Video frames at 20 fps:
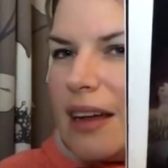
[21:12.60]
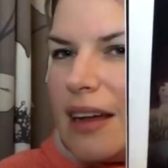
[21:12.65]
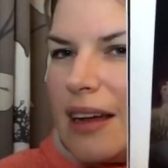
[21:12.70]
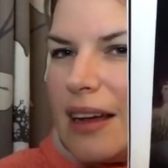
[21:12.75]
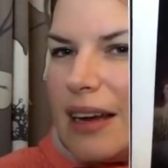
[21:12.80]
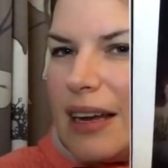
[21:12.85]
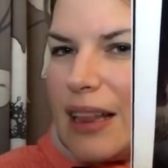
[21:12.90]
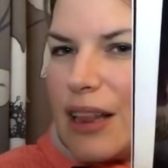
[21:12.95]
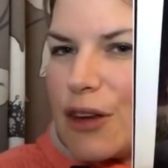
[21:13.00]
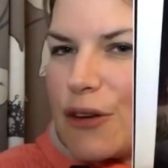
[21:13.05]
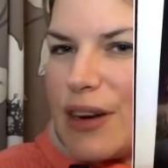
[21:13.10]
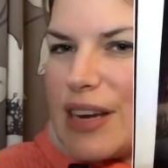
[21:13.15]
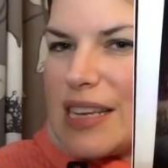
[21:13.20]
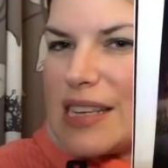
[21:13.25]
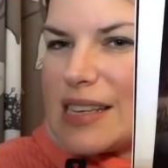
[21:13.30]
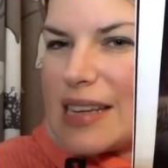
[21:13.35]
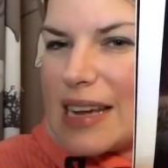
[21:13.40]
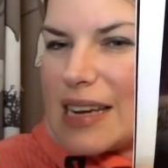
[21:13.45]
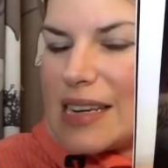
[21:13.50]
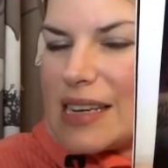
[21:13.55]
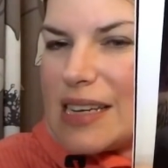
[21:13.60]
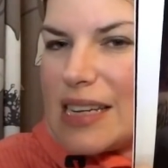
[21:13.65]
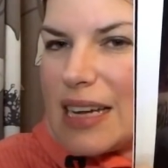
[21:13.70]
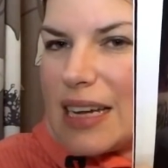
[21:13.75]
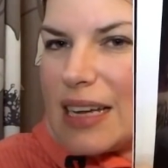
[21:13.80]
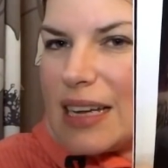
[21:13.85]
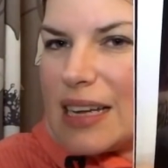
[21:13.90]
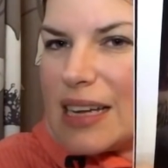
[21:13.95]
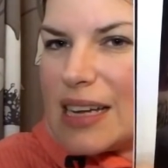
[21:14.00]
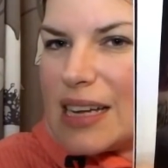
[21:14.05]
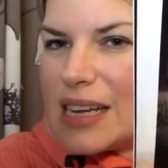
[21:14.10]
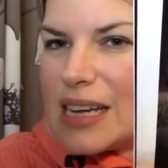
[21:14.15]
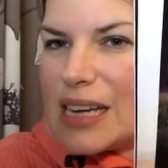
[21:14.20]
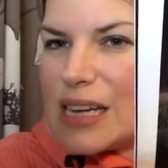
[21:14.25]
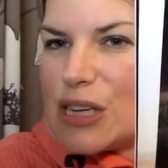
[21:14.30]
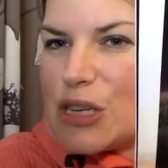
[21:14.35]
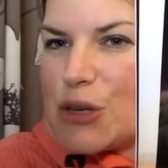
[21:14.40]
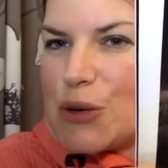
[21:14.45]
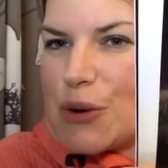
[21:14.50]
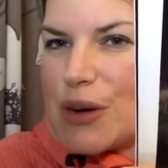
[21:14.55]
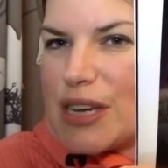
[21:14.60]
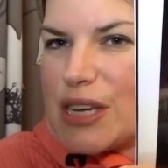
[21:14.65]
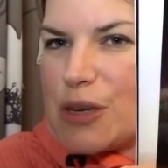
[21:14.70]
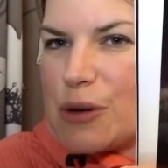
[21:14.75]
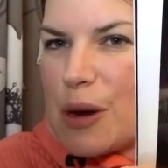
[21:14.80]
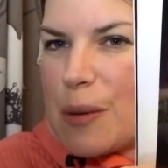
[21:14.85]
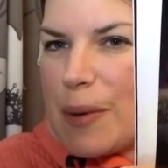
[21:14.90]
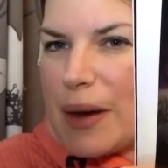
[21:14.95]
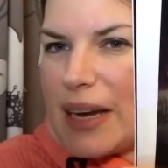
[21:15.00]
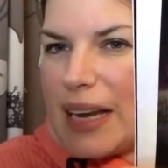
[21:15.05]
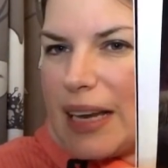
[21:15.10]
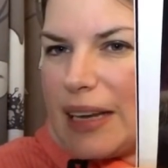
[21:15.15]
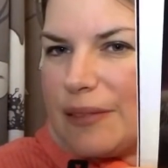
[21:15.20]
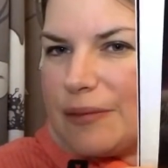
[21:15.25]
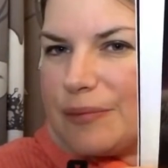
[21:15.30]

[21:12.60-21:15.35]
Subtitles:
Little green Santa talking to a bunny.